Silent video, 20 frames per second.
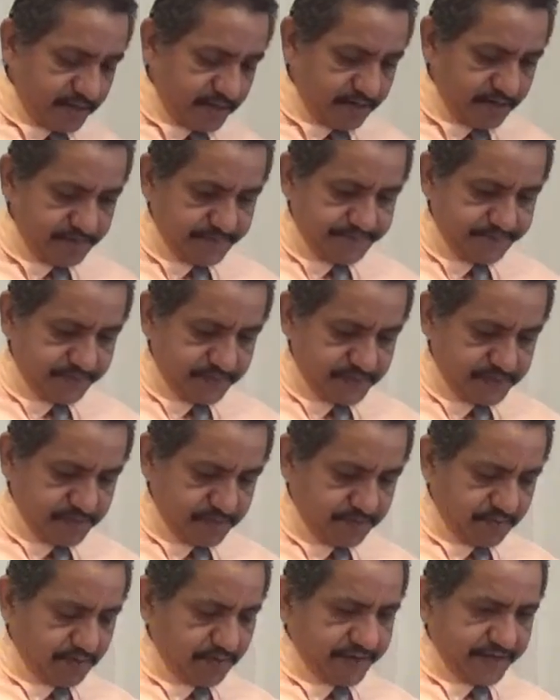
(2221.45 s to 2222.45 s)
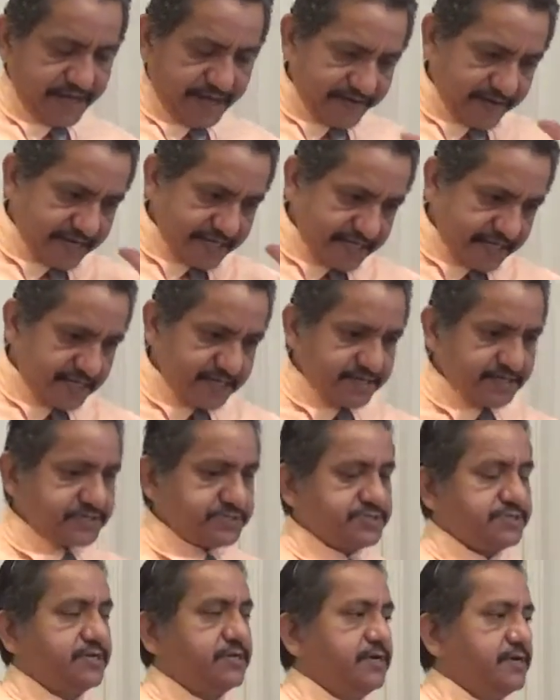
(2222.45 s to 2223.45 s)
um, some already have
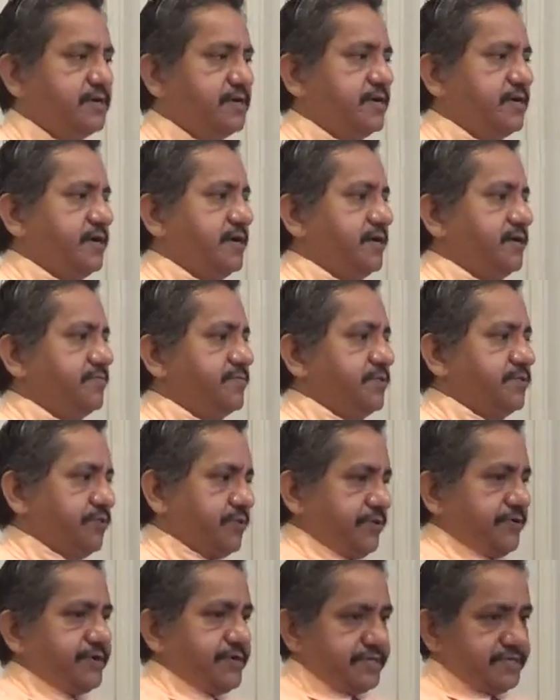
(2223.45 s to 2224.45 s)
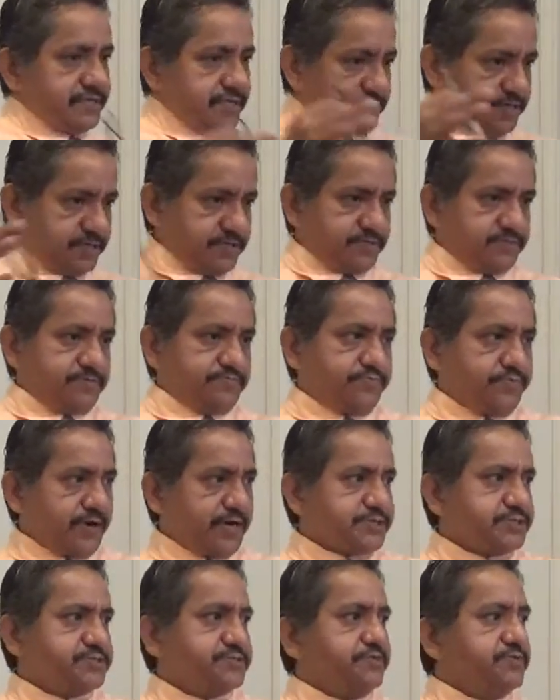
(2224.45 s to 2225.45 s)
ideas, uh, but we're in the
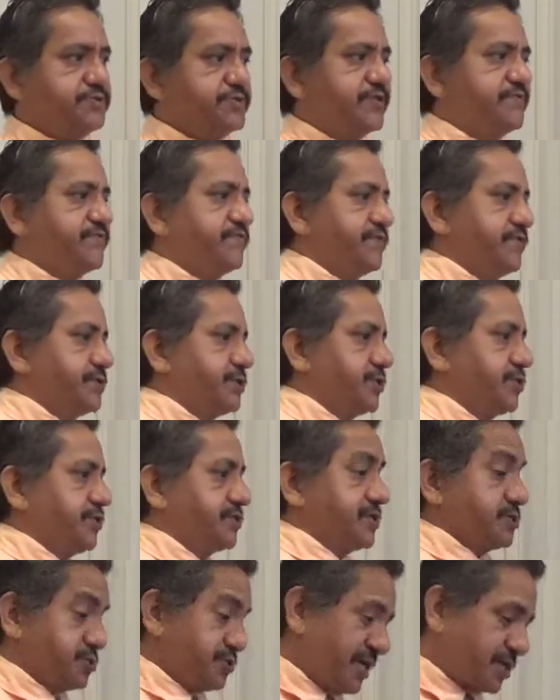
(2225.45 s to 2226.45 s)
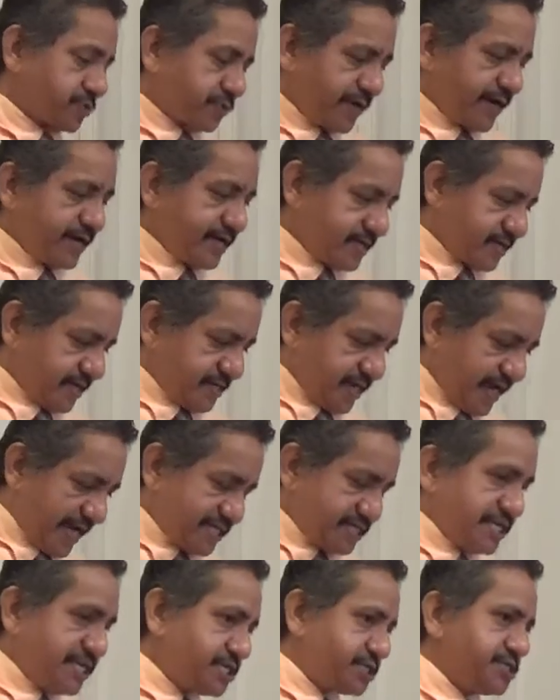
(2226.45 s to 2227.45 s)
process of looking for a church. And so that's why I,
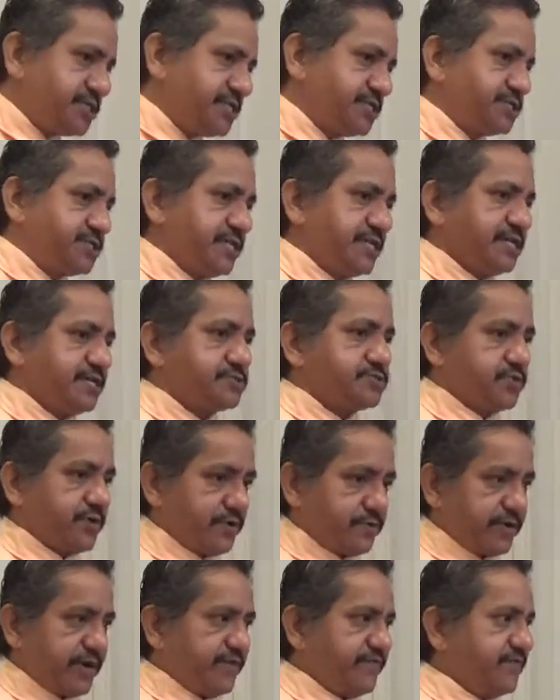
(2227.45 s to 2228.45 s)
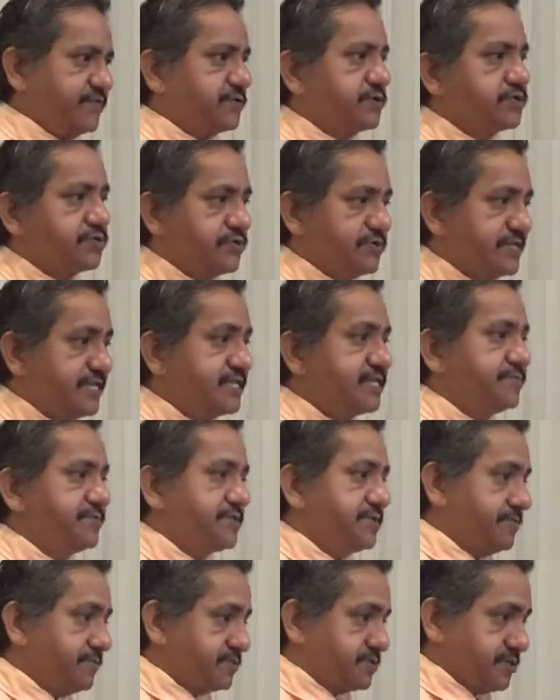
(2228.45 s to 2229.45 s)
I teach these things, or why I feel the Lord leads
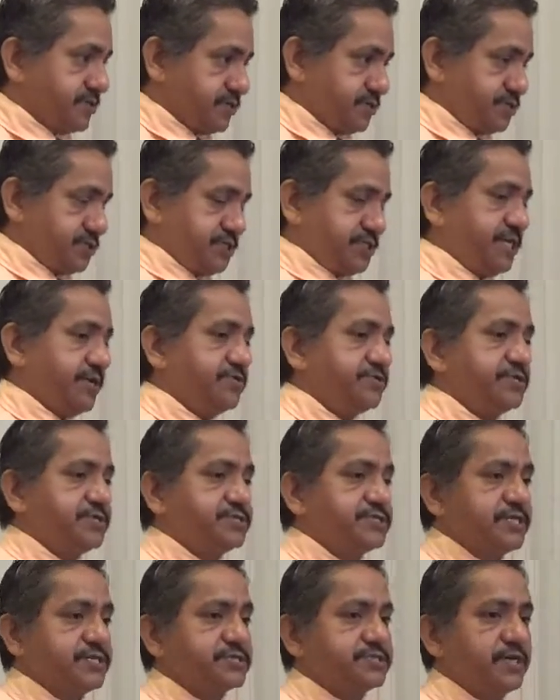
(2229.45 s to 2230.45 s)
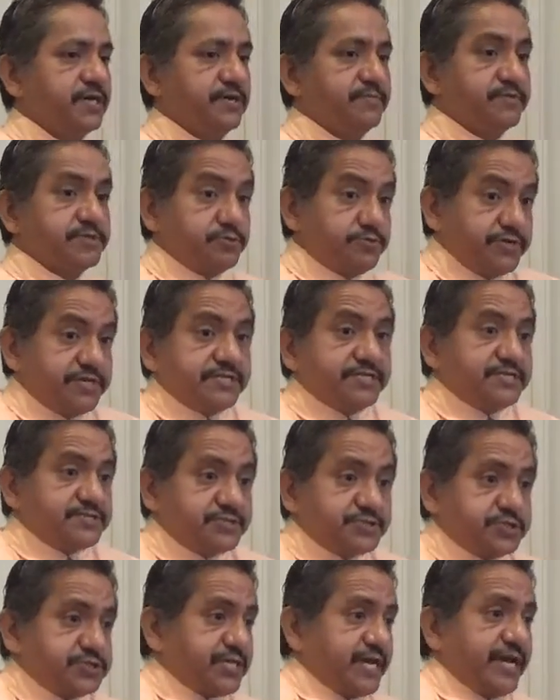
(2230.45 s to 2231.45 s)
me to, to share these things, because we need to
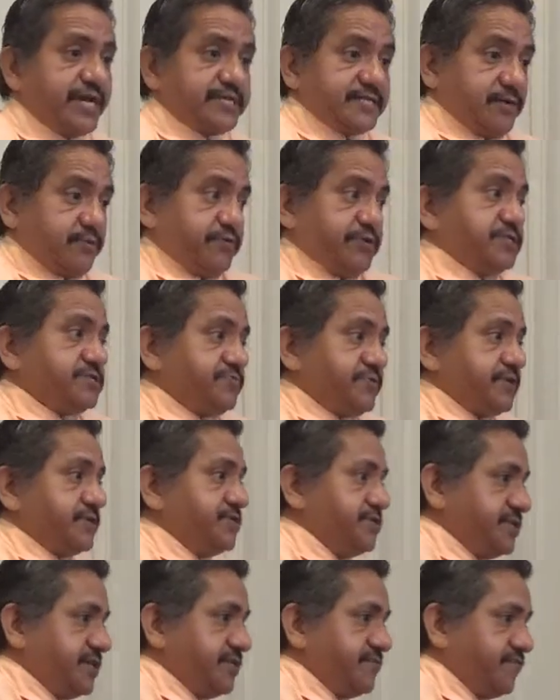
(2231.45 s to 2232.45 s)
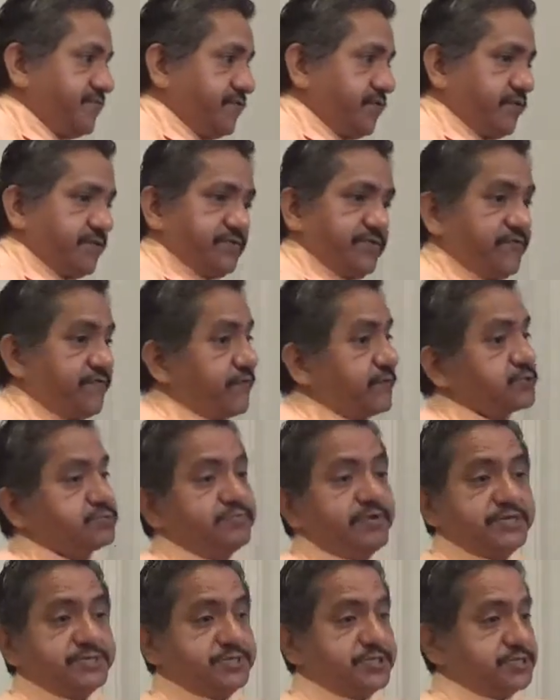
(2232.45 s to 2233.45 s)
understand that we need to be looking for the first
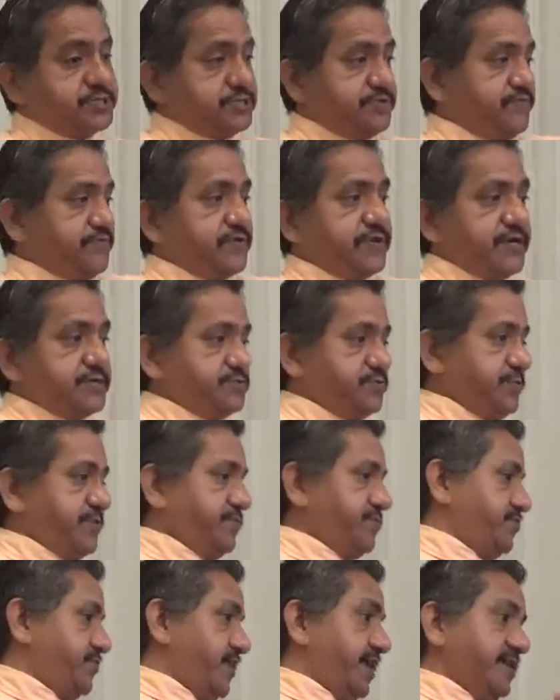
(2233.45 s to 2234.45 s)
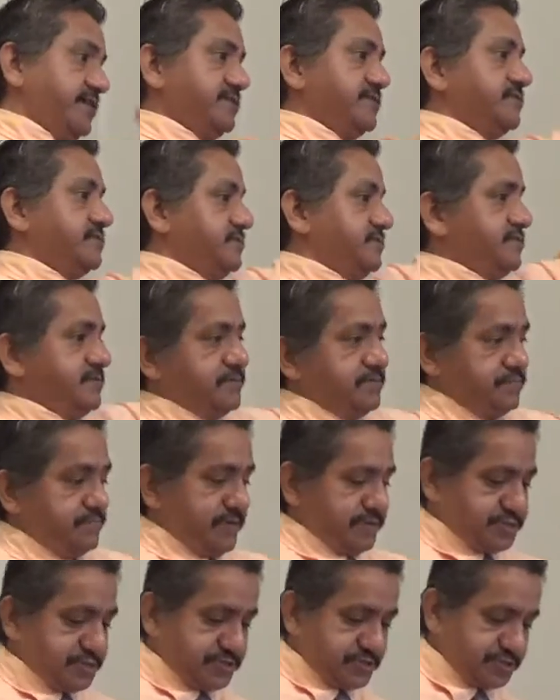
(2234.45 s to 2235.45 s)
message. If you guys remember, eight
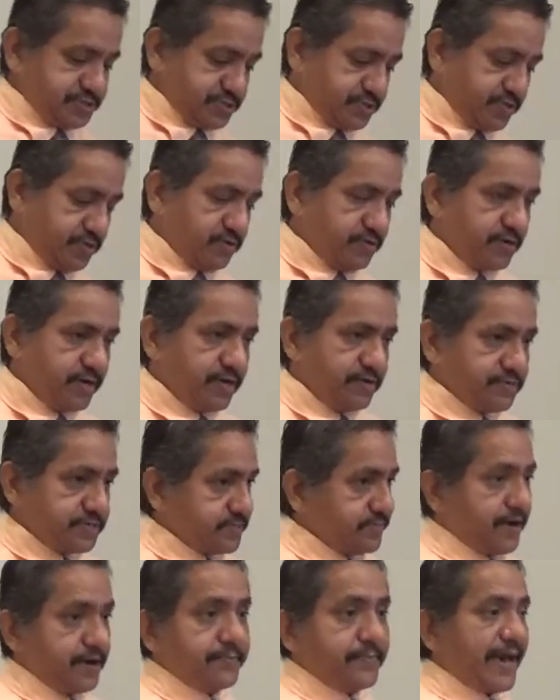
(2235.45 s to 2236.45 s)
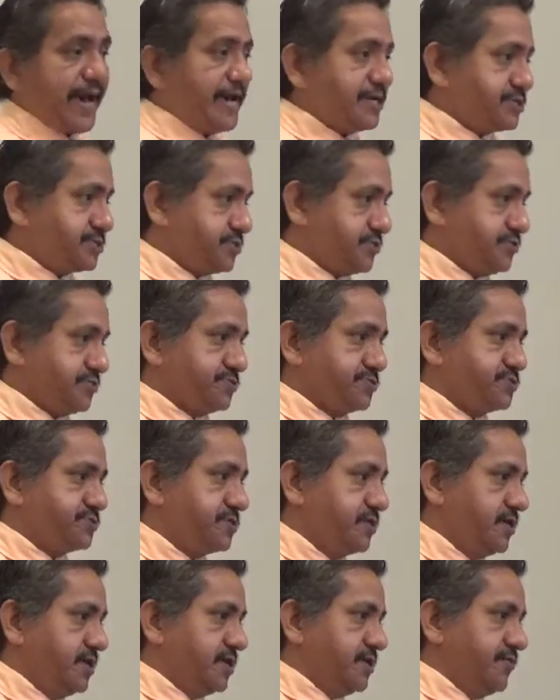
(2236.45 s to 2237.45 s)
messages ago was about
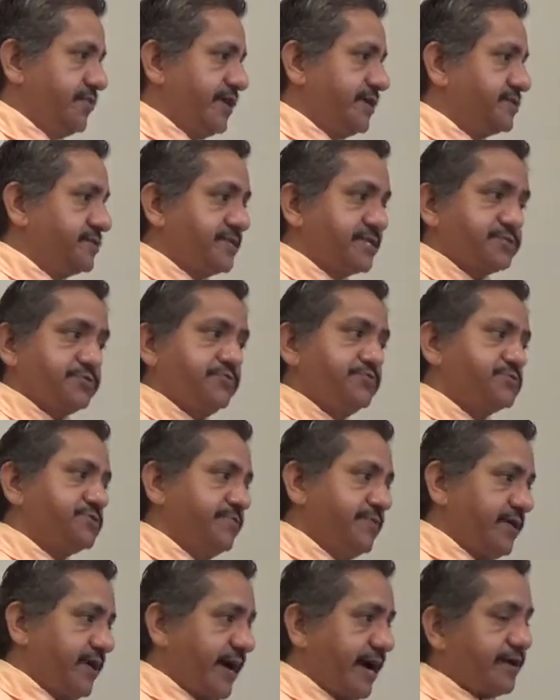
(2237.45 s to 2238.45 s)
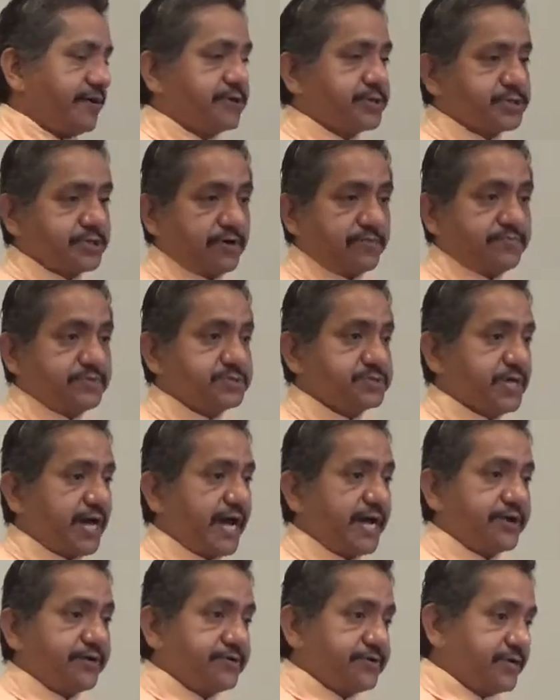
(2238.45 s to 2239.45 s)
pastors. Right? The next one was about iron sharpens
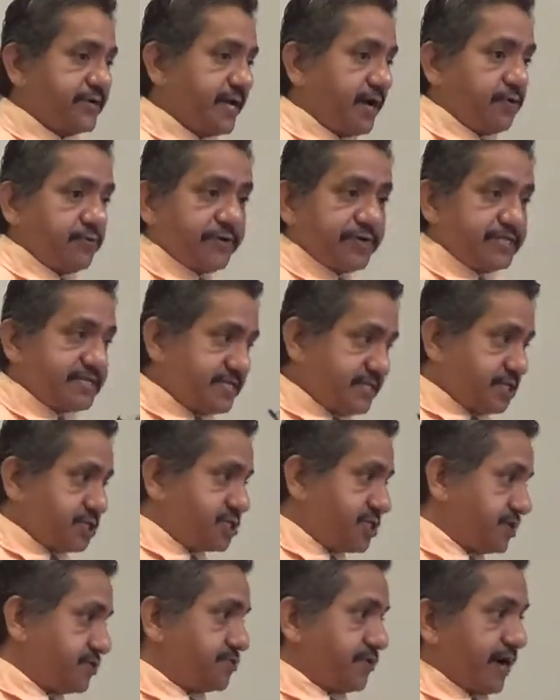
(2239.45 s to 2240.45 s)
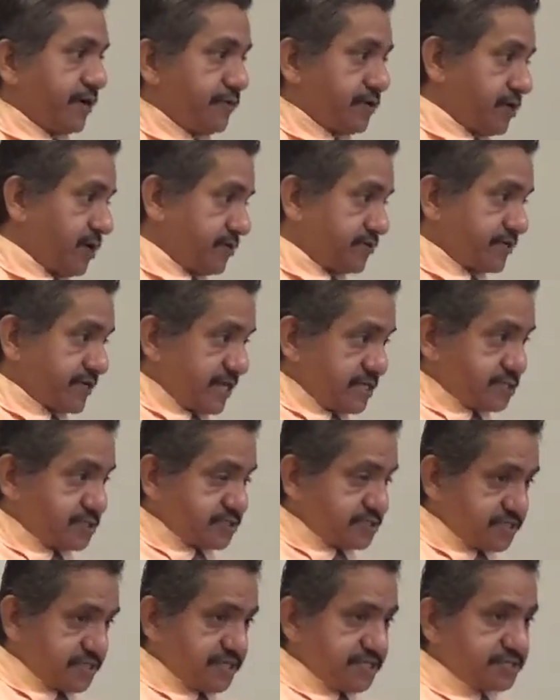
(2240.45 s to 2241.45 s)
iron, how we need each other, how a
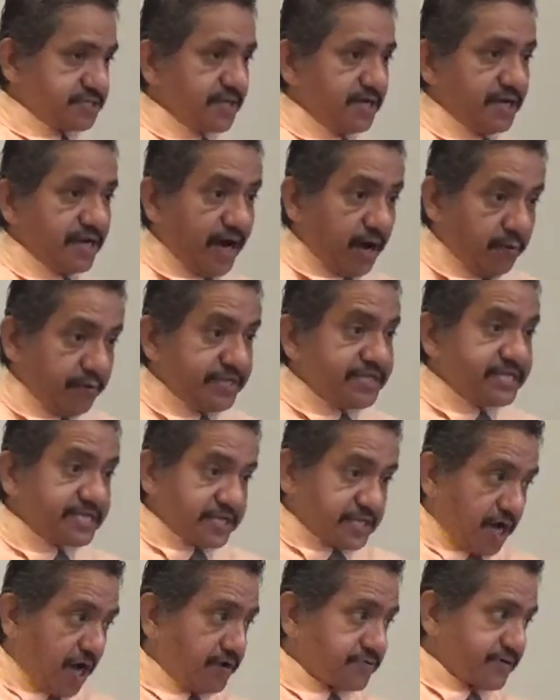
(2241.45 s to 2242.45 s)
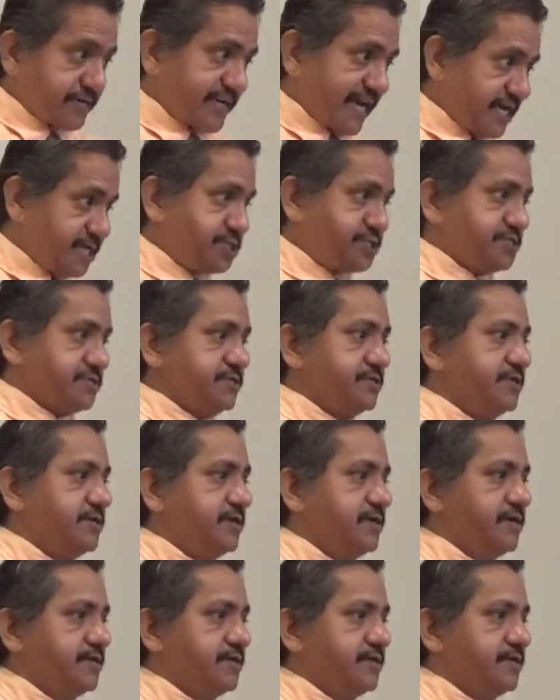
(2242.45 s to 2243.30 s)
congregation needs, how we need a congregation.